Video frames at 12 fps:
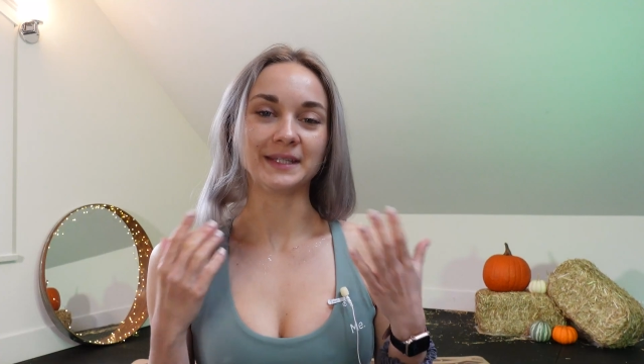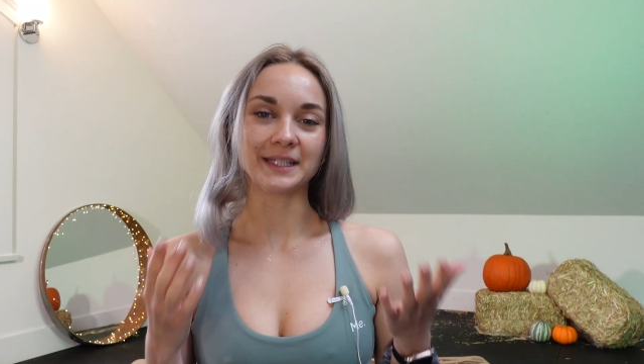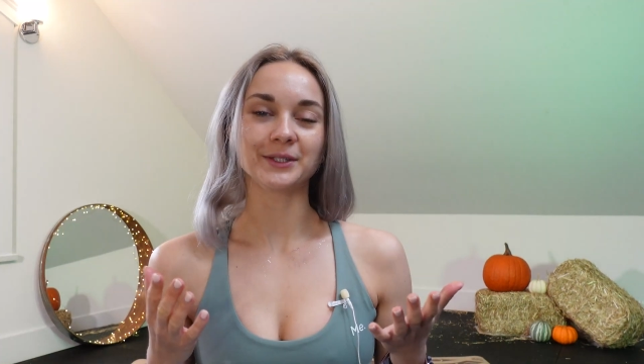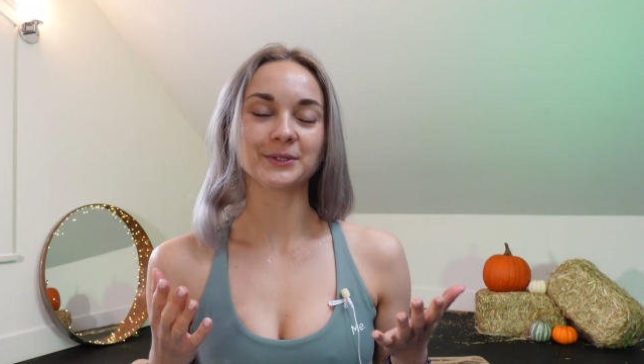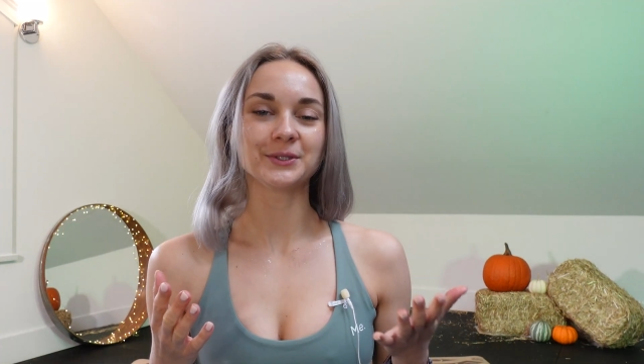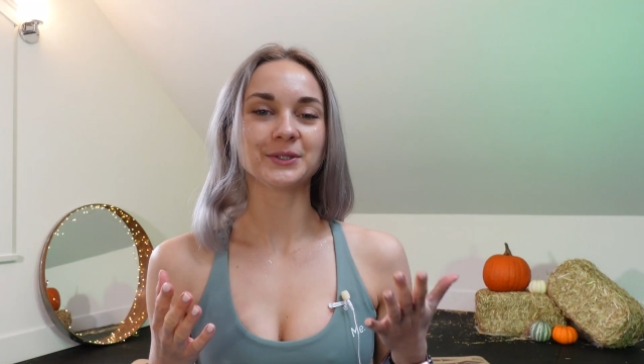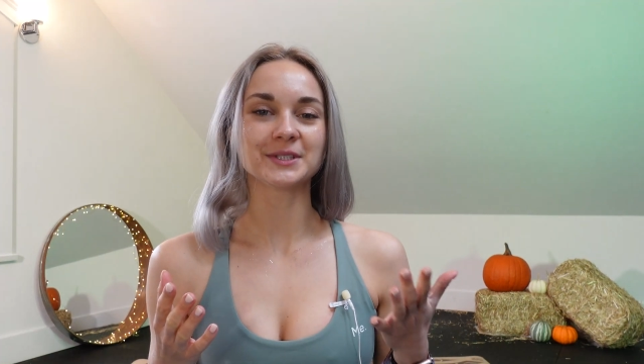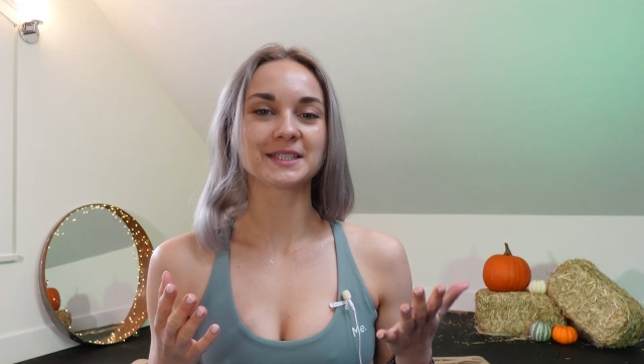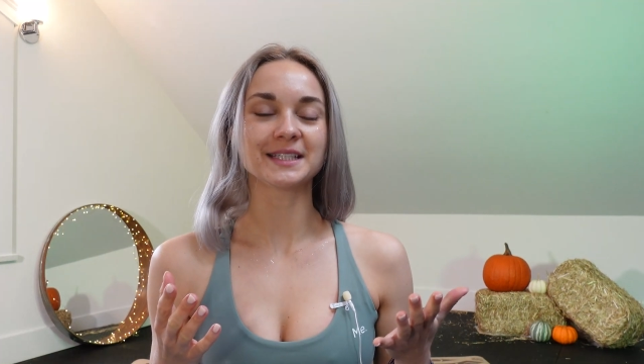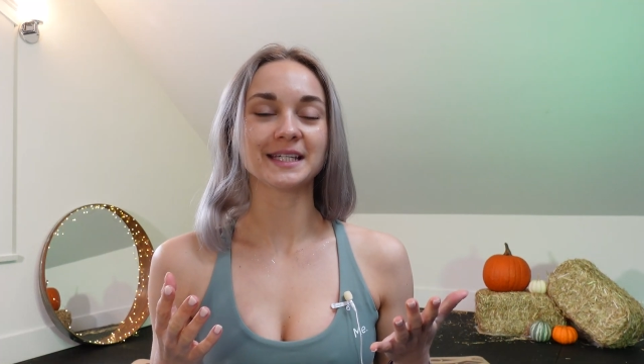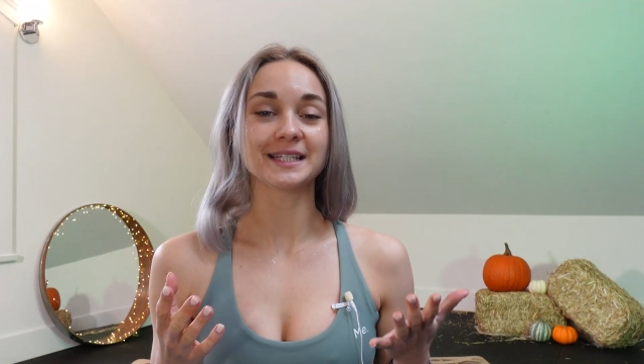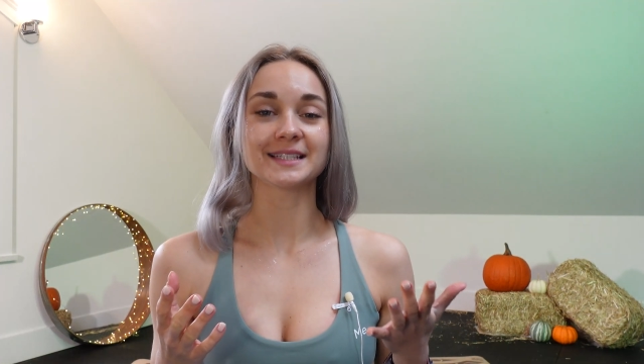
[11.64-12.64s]
the good
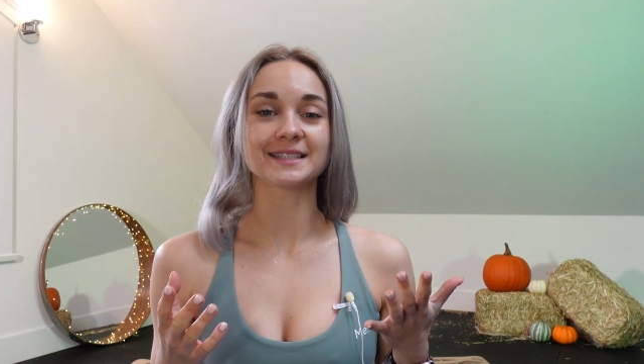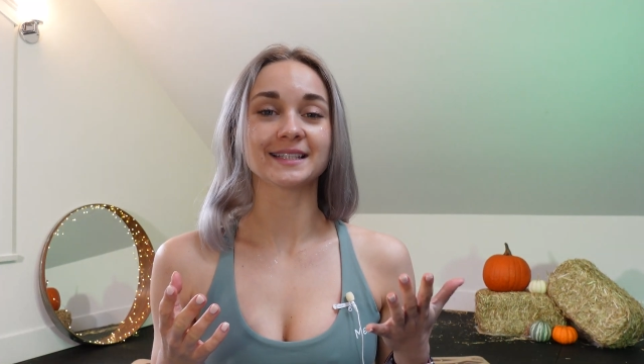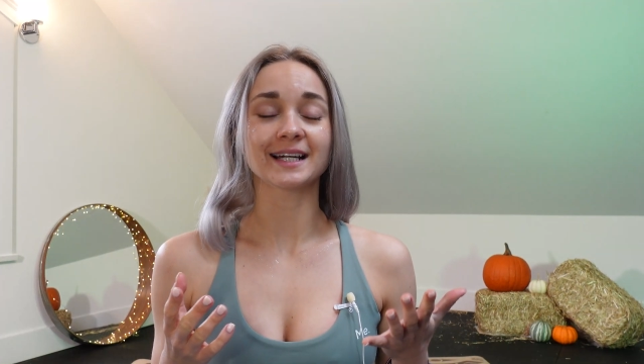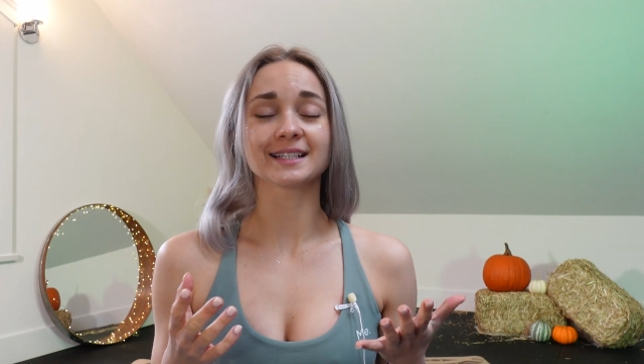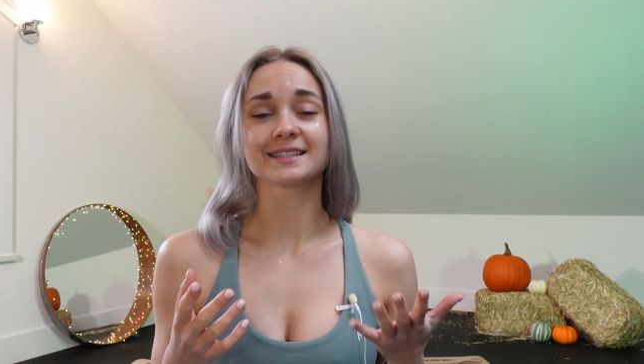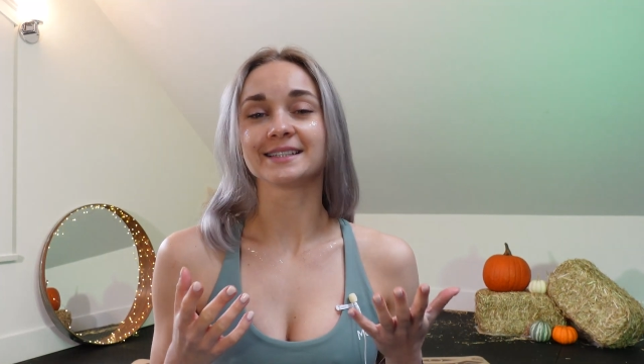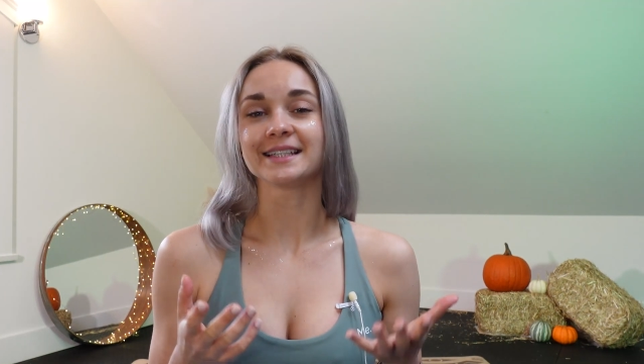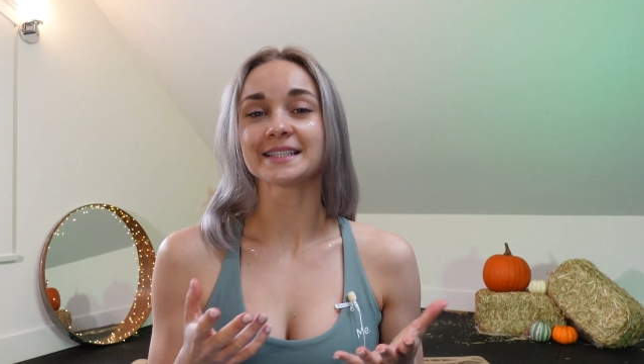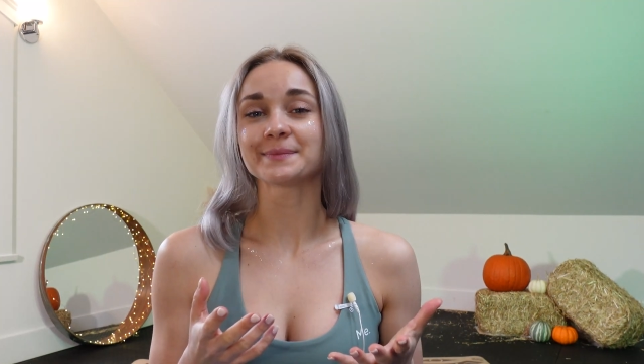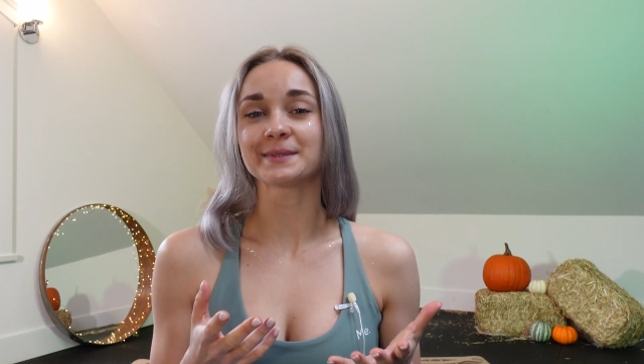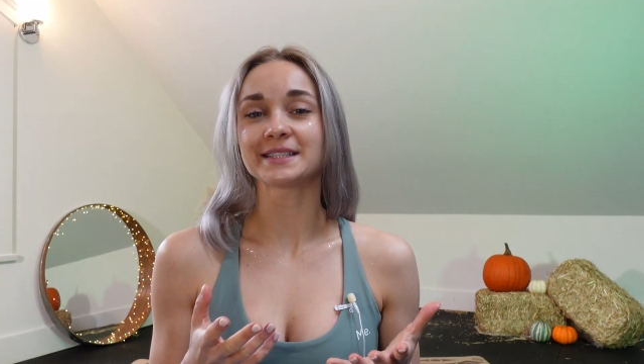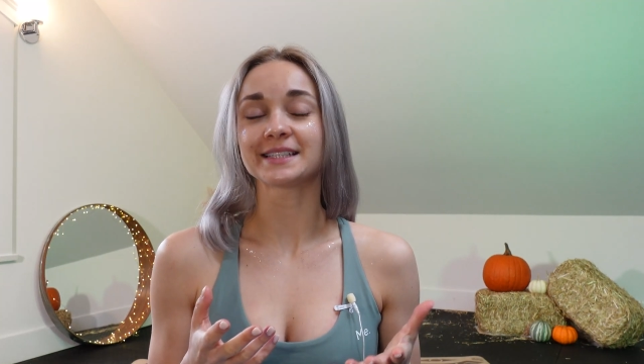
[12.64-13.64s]
news is that
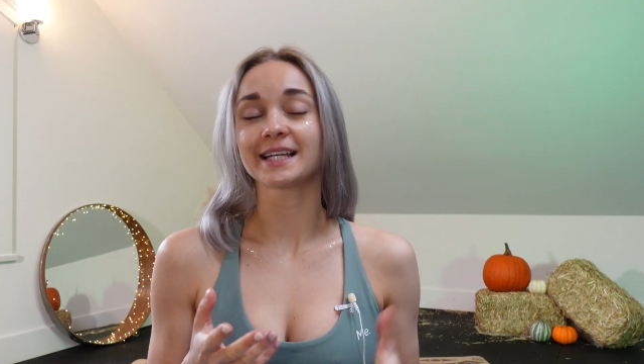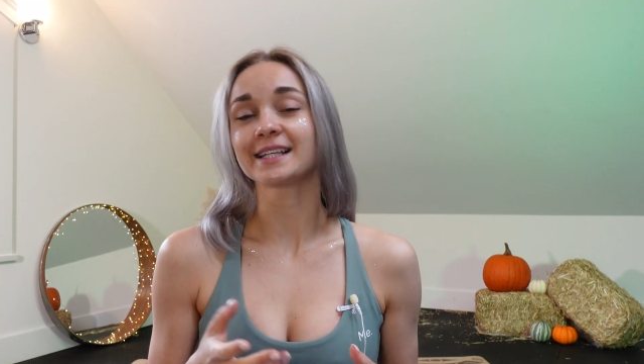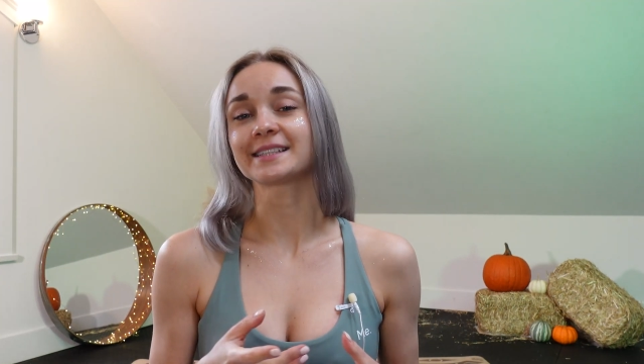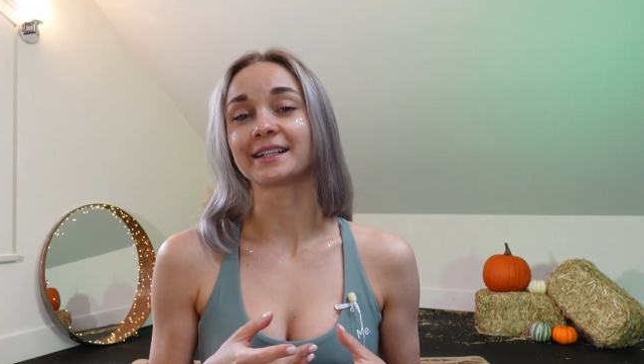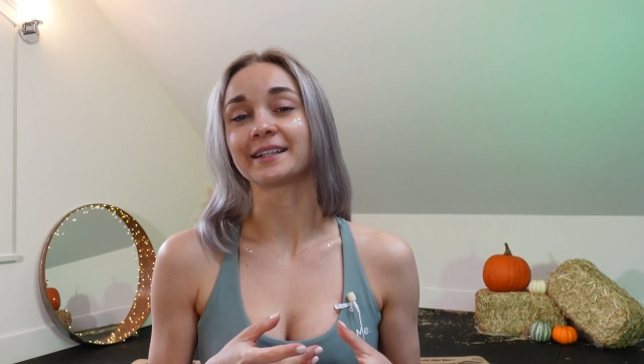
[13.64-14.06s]
these mistakes